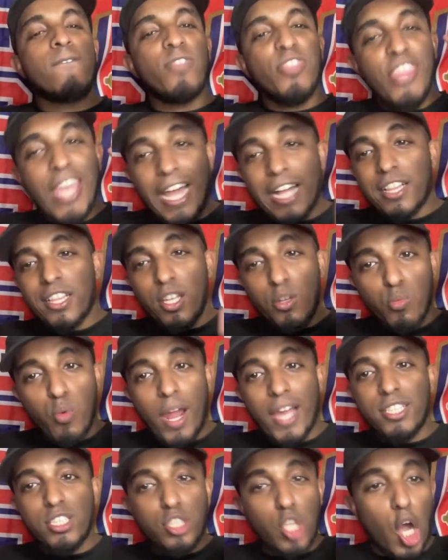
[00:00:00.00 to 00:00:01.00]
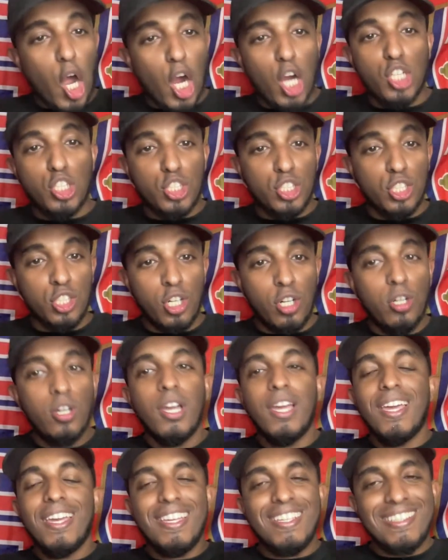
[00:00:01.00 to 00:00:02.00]
Declan Rice to Arsenal
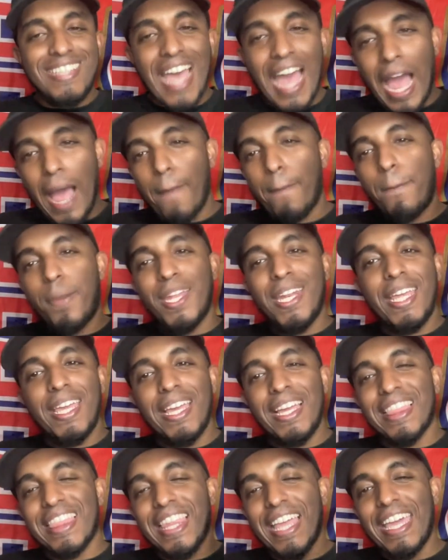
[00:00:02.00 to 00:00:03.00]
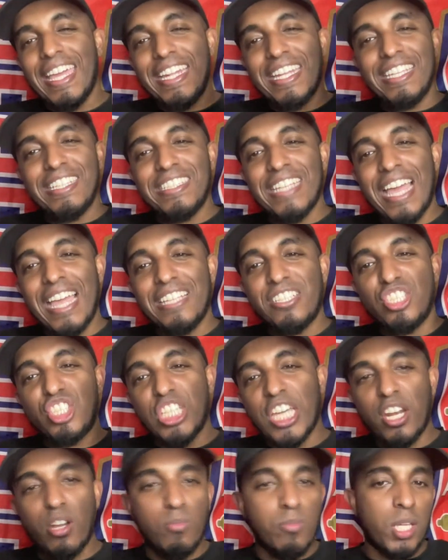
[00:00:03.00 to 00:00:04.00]
is happening, ladies and
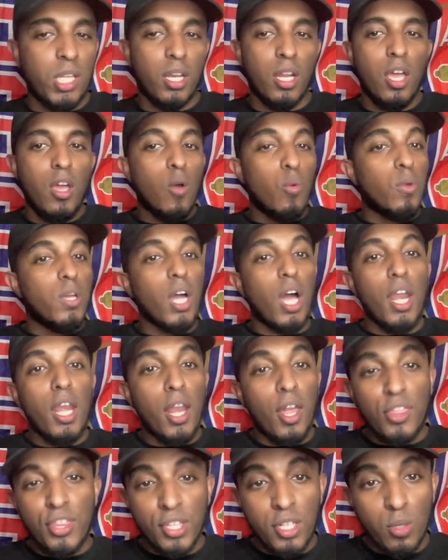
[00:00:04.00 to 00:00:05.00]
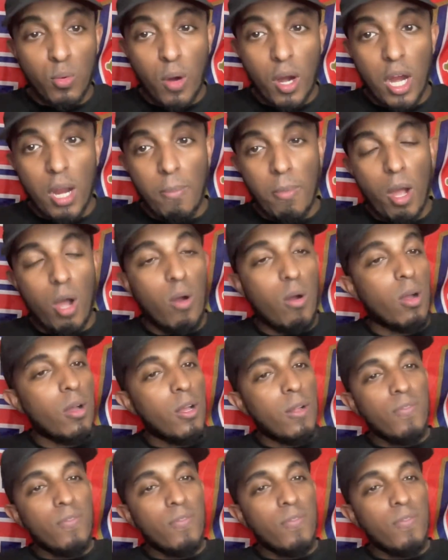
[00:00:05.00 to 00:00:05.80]
gentlemen. We got nothing to worry about.